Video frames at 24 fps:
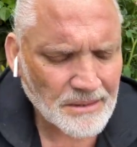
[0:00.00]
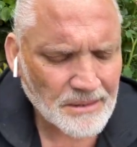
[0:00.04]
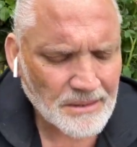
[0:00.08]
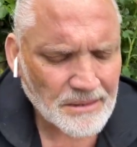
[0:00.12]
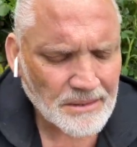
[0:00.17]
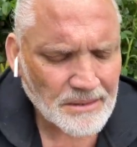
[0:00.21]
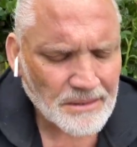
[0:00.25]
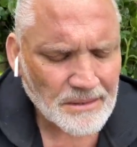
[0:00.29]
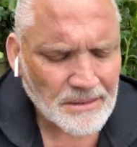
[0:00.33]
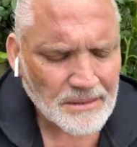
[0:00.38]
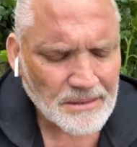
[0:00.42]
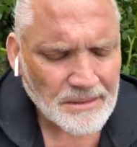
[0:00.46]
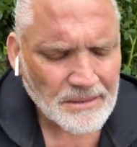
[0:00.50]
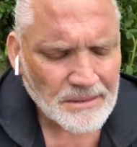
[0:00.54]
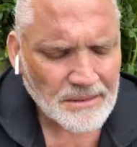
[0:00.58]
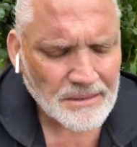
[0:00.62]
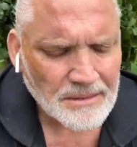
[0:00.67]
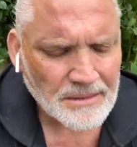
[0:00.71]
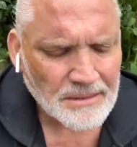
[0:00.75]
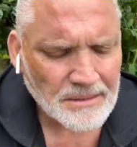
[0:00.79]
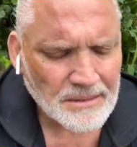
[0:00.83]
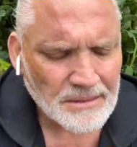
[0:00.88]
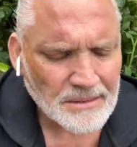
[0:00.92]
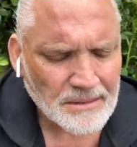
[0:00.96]

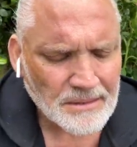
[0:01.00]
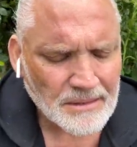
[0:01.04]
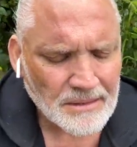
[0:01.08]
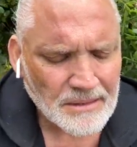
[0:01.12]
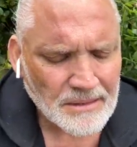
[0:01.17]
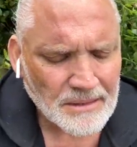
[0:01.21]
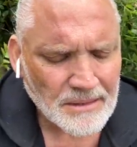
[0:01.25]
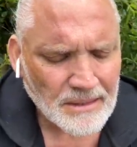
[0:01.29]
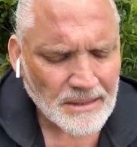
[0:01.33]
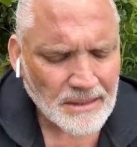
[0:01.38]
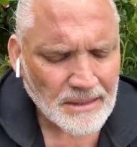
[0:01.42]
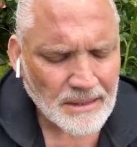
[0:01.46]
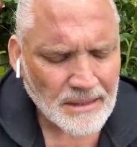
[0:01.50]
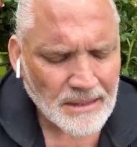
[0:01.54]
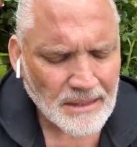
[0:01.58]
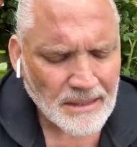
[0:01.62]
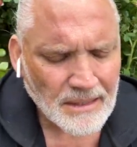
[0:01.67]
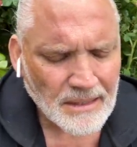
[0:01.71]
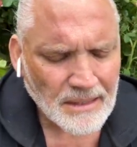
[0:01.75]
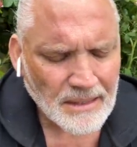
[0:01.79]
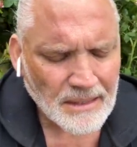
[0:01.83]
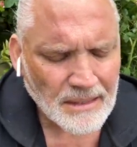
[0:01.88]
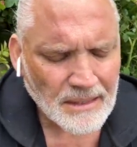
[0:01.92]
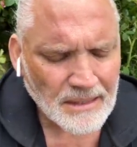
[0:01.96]
Nobody speaks.